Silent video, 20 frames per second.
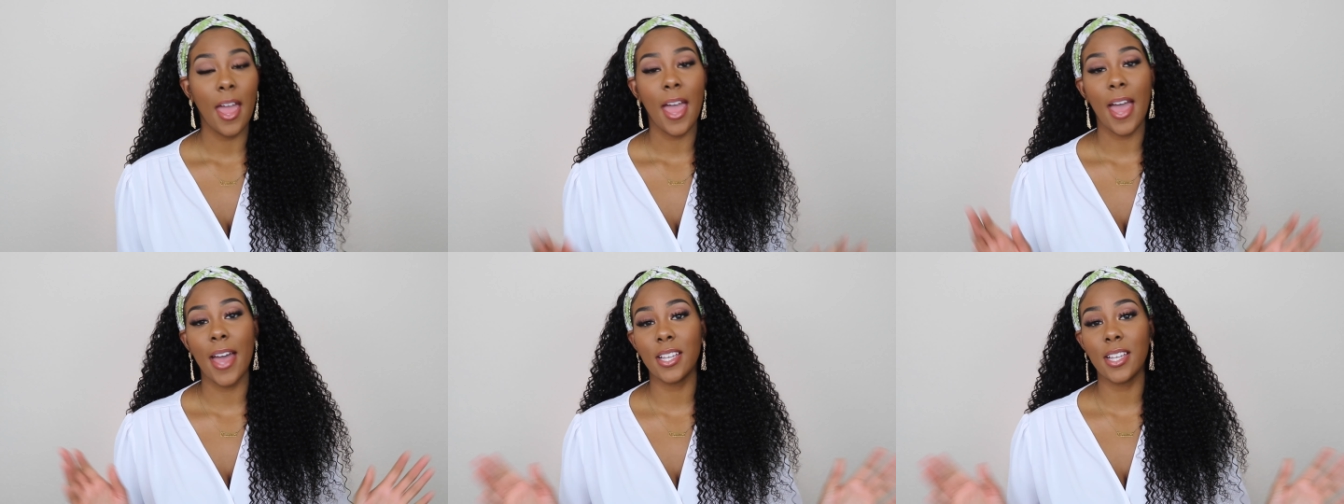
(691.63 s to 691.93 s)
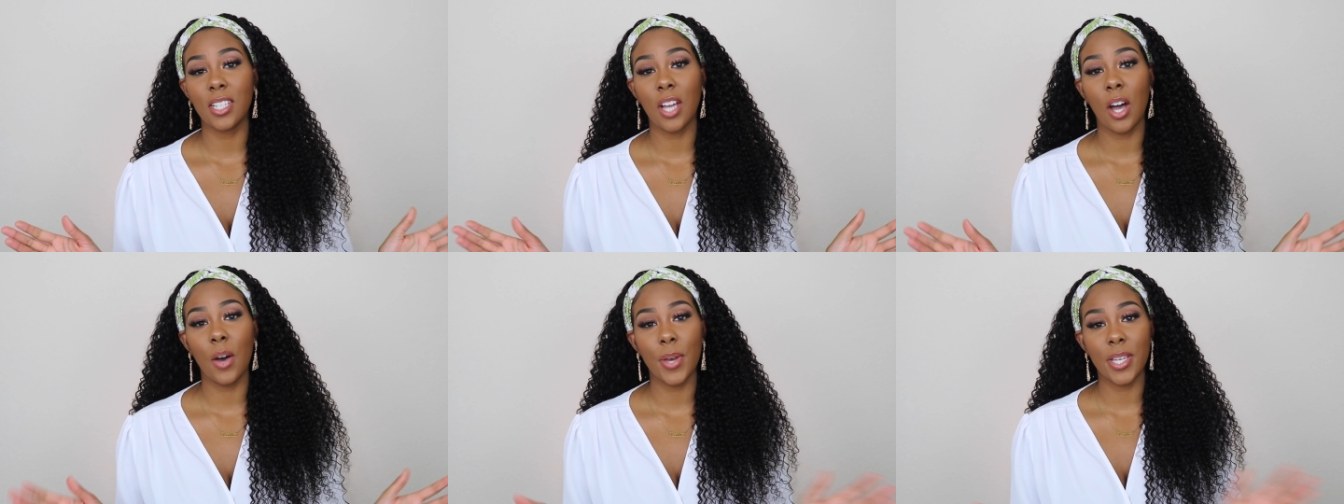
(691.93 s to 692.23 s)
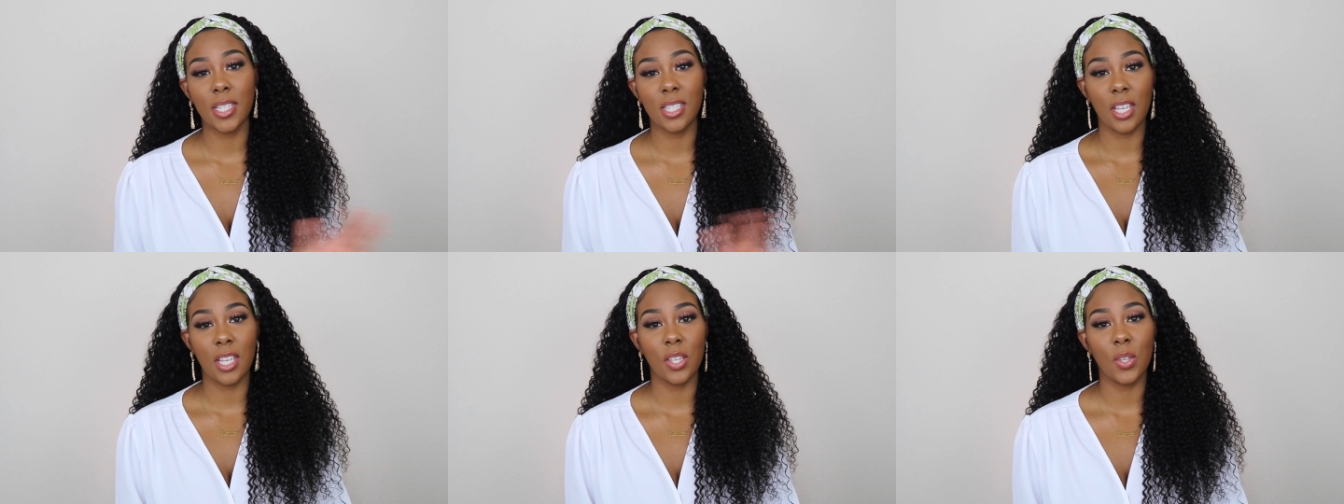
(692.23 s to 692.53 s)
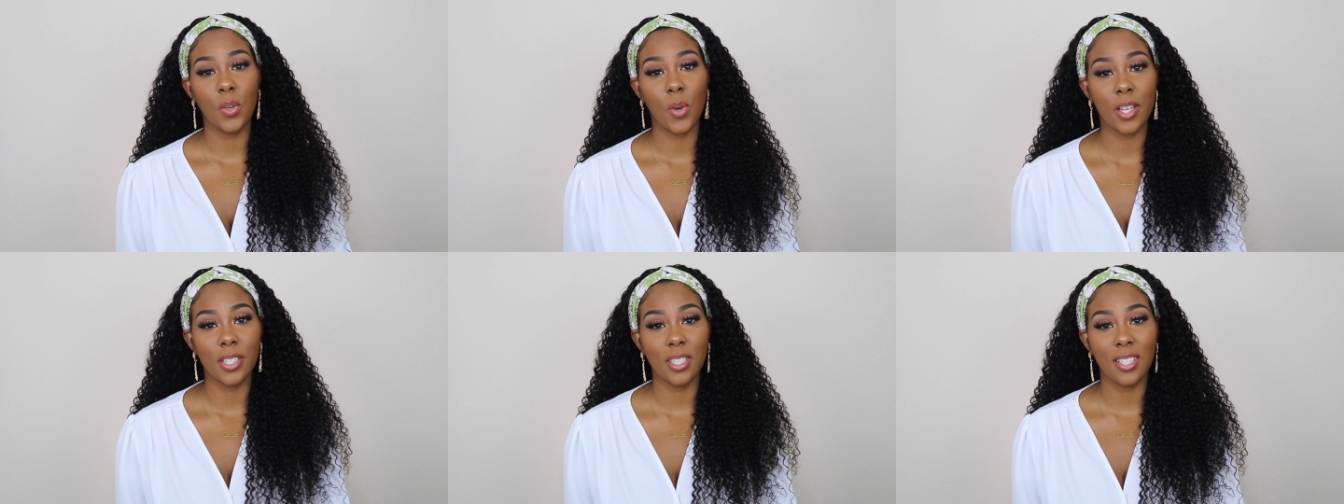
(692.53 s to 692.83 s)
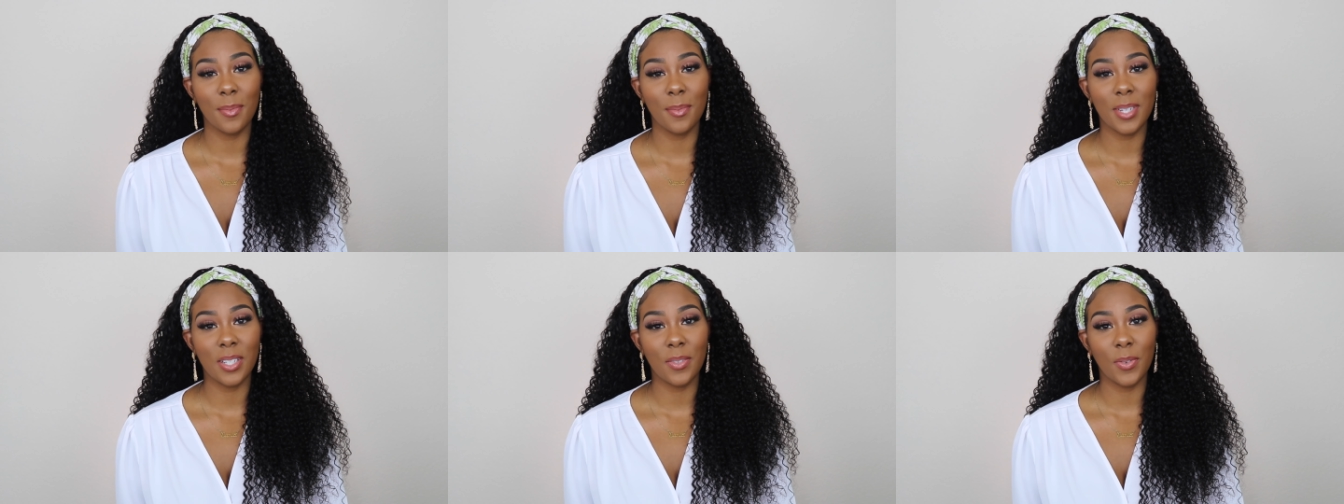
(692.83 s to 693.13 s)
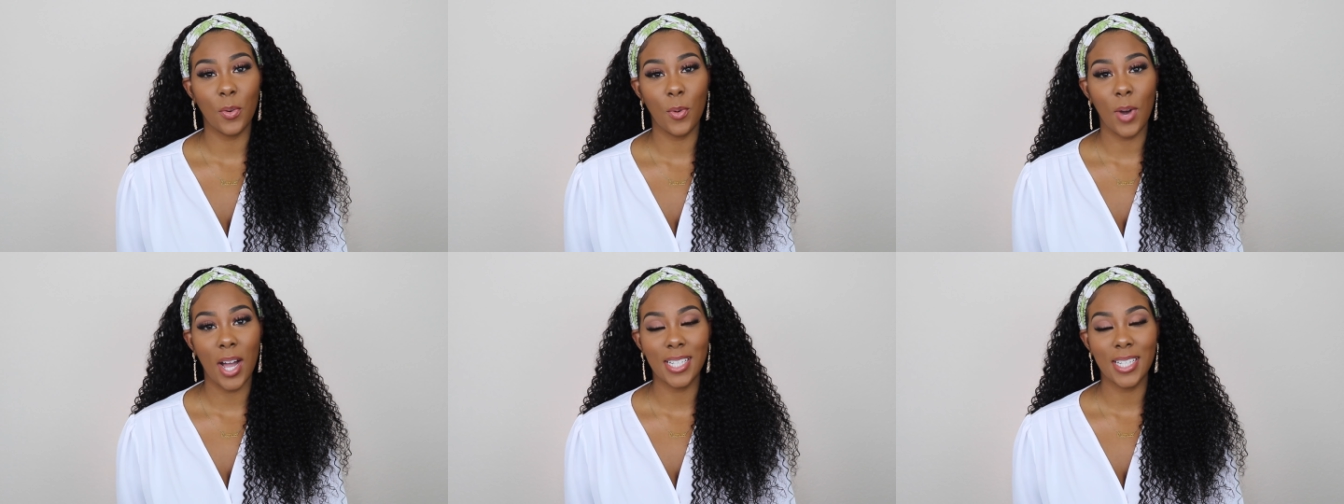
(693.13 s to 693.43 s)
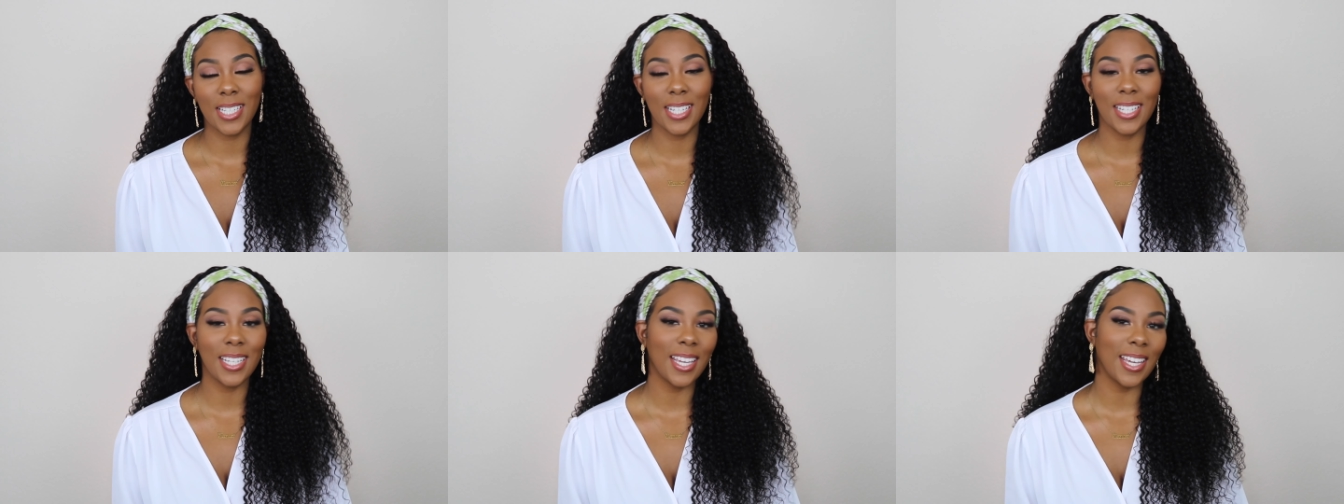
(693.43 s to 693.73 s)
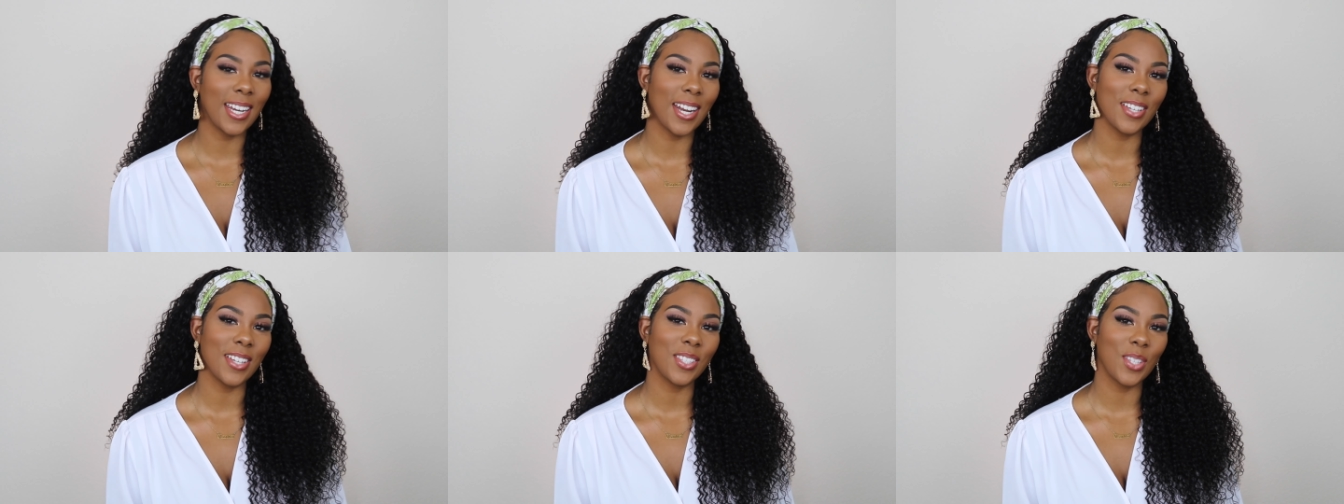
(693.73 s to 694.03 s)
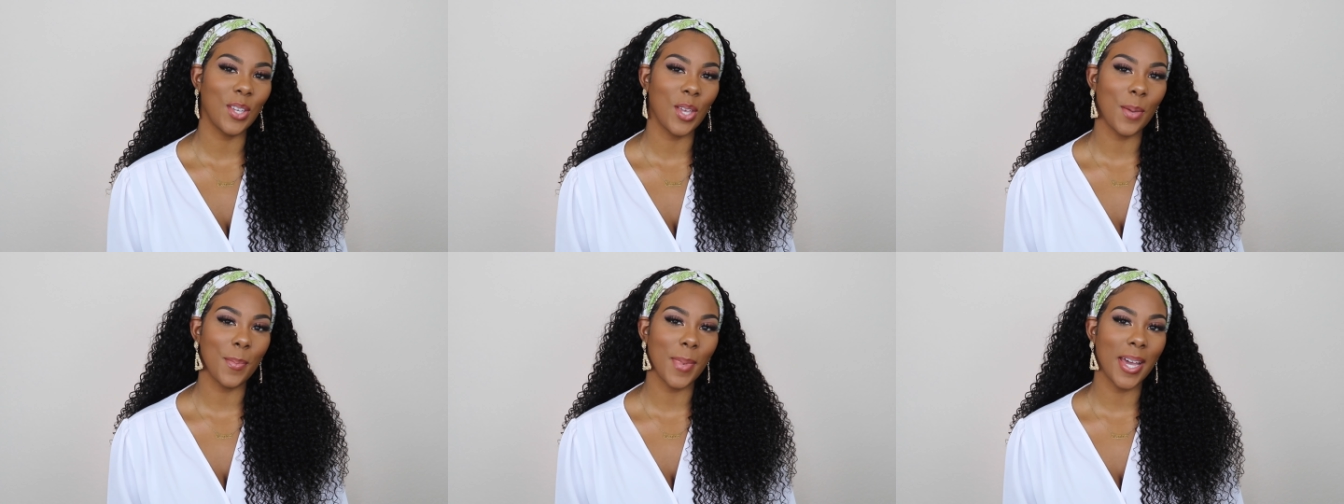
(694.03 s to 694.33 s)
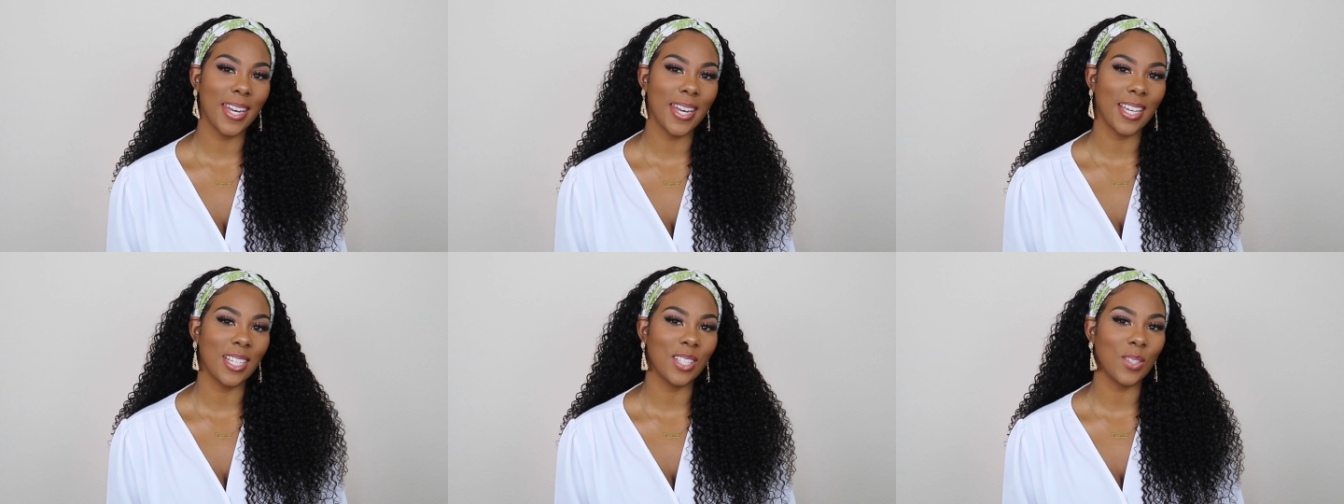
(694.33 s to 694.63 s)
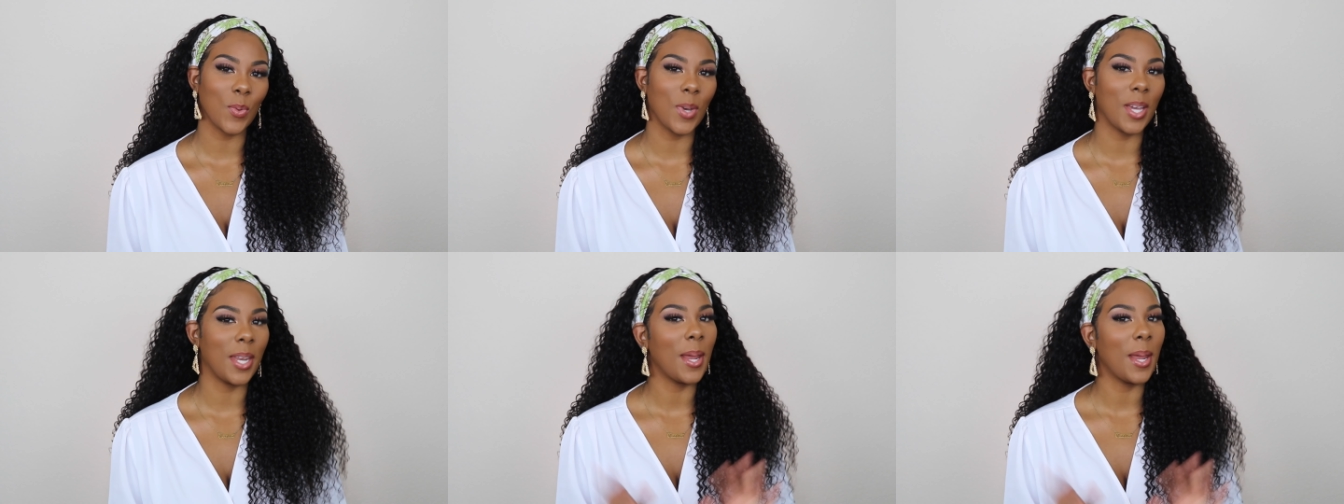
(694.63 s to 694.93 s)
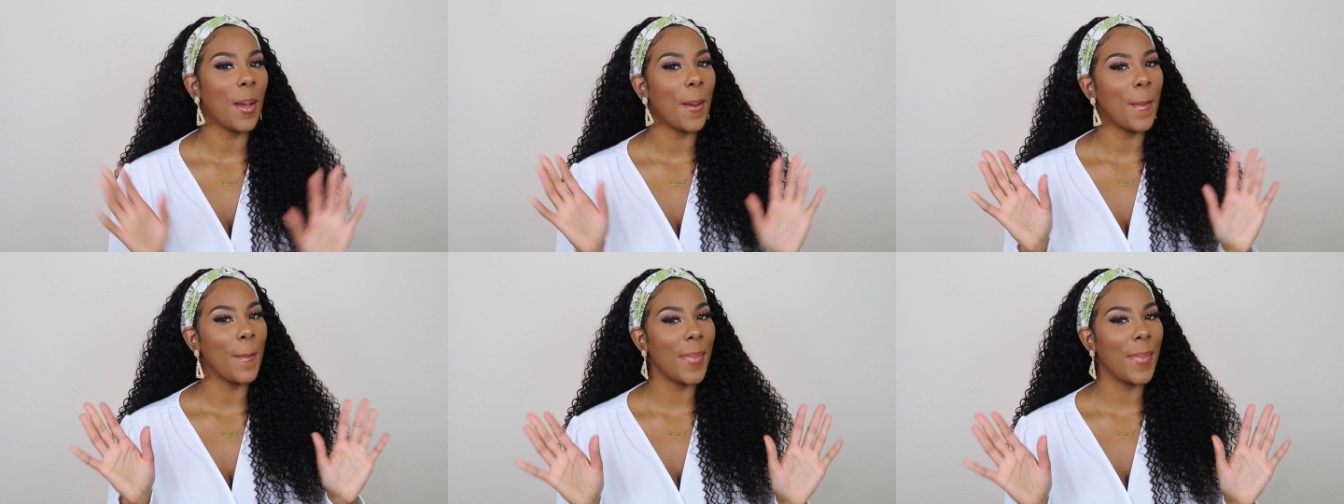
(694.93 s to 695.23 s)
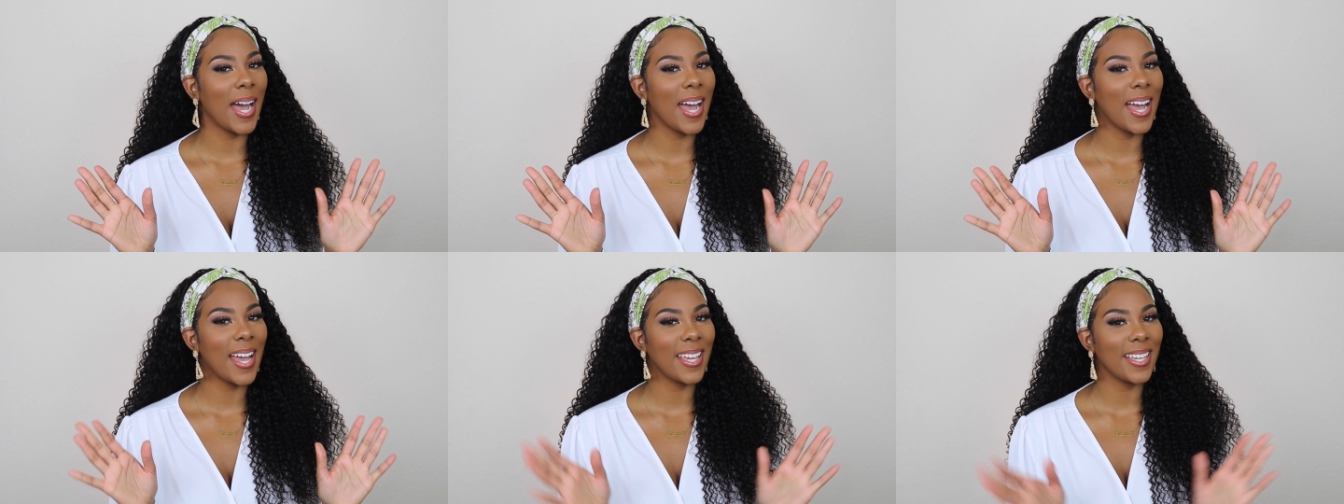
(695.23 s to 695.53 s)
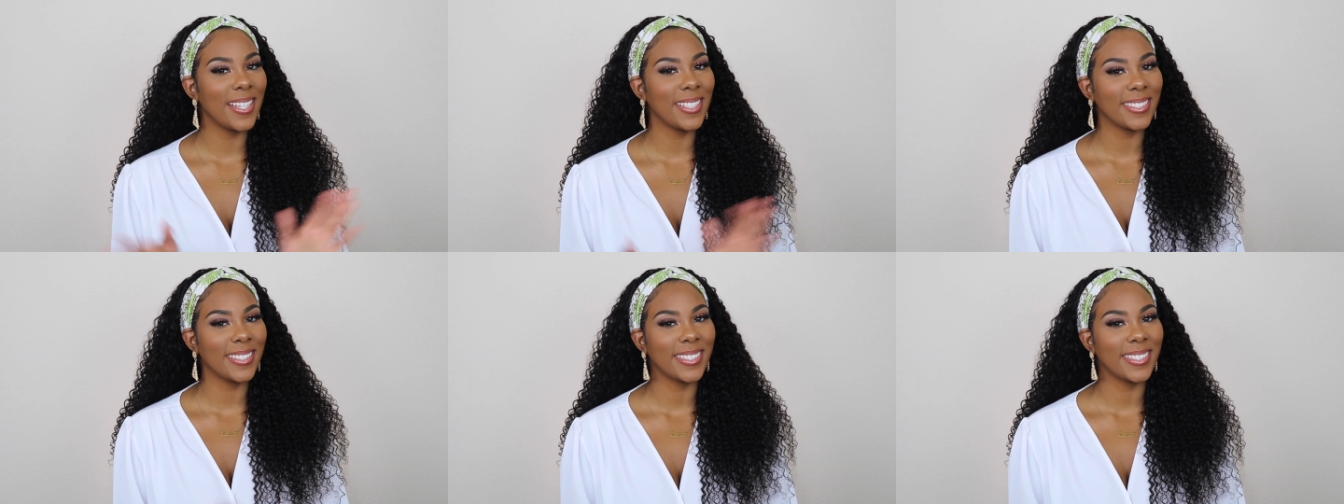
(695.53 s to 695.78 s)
As always, thank you all so much for watching, and I'll see you in my next one. Bye.